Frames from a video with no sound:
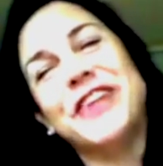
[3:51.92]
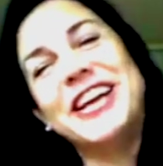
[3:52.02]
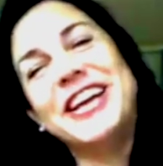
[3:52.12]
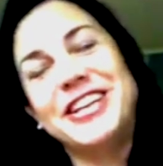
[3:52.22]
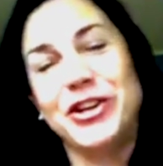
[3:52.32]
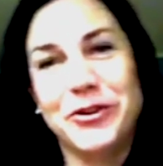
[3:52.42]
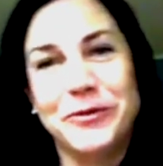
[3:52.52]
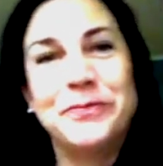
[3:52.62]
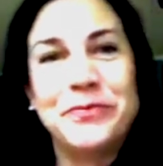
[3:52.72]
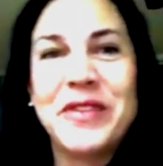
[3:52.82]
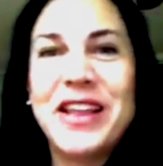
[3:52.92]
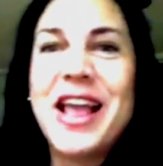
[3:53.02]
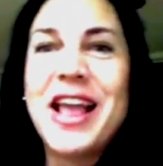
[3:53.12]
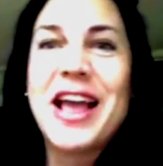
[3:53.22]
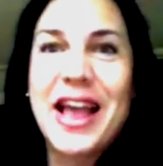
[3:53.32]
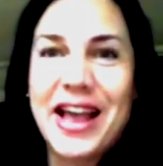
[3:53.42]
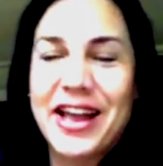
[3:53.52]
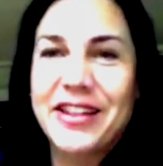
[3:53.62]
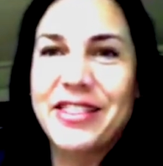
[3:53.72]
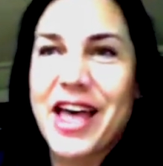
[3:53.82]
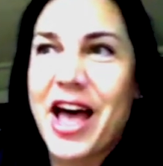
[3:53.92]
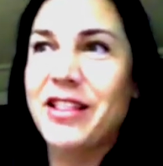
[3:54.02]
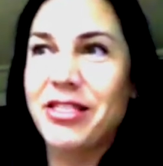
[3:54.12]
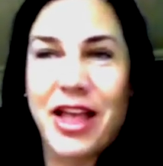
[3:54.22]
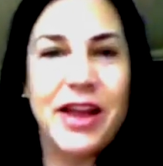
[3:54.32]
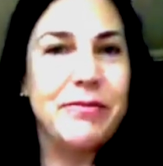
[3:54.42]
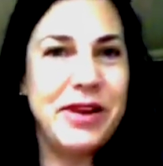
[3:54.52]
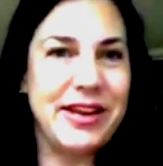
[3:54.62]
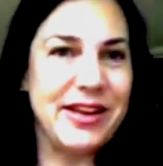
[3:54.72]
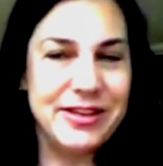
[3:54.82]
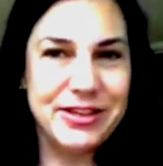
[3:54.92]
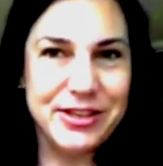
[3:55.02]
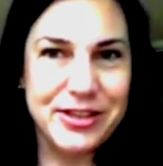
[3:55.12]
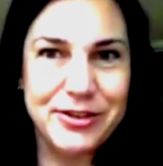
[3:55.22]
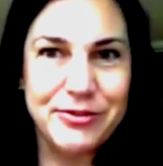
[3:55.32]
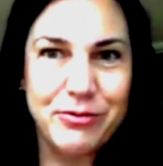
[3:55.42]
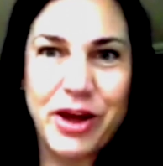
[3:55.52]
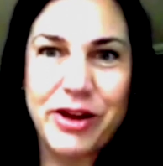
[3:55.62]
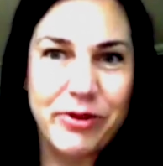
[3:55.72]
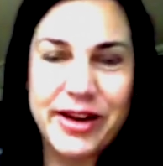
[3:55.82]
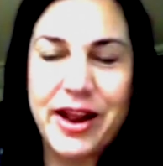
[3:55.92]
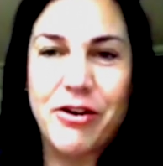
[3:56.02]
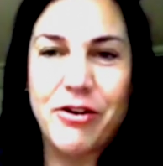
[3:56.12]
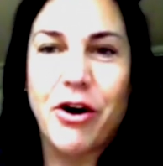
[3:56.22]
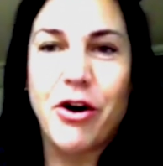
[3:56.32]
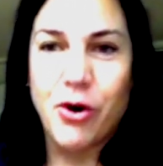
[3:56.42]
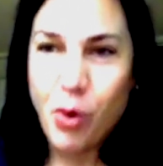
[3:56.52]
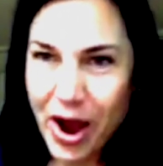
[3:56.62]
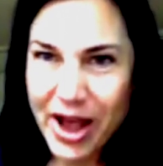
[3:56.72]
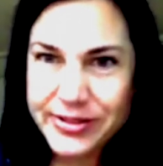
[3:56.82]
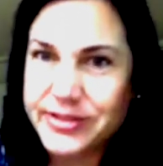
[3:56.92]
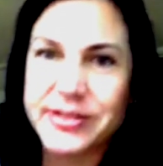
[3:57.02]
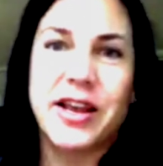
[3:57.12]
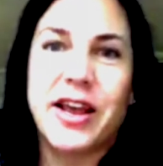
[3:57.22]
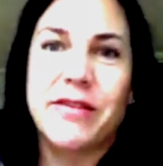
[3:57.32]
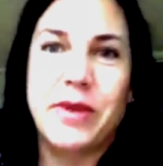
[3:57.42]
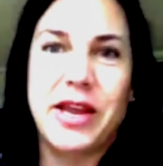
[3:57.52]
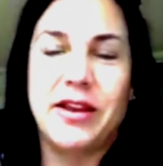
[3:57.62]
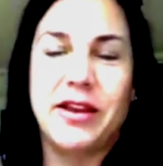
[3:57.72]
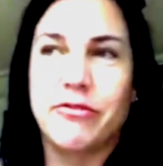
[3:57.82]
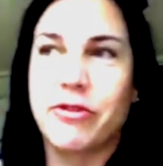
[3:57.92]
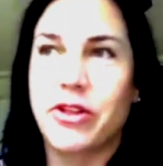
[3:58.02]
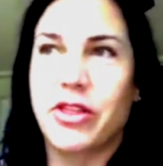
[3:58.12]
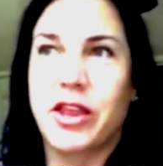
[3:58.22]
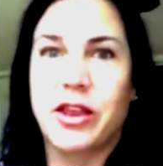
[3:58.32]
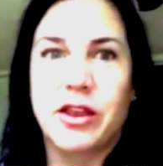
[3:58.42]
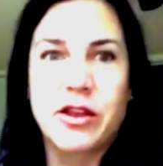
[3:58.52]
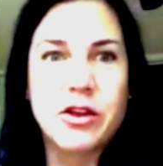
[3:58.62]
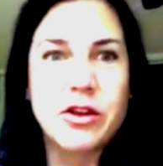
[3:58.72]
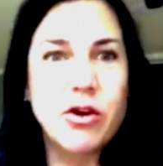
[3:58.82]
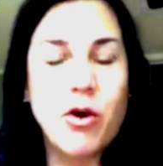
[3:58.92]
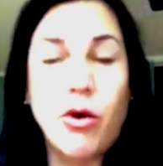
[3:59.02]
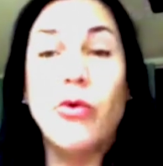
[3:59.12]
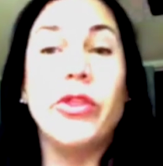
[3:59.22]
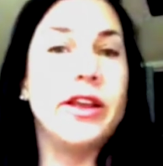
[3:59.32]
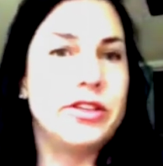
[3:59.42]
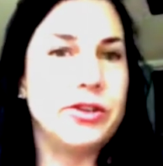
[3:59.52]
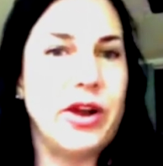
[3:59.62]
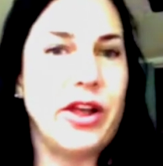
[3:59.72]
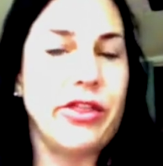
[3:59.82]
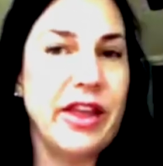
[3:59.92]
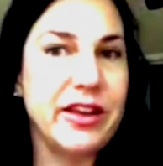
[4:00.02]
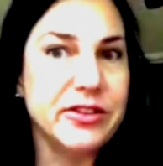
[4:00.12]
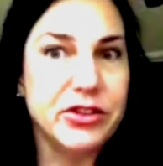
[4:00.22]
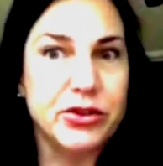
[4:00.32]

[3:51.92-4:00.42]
fight you. And that led me into what we now call Quest, and me really only doing things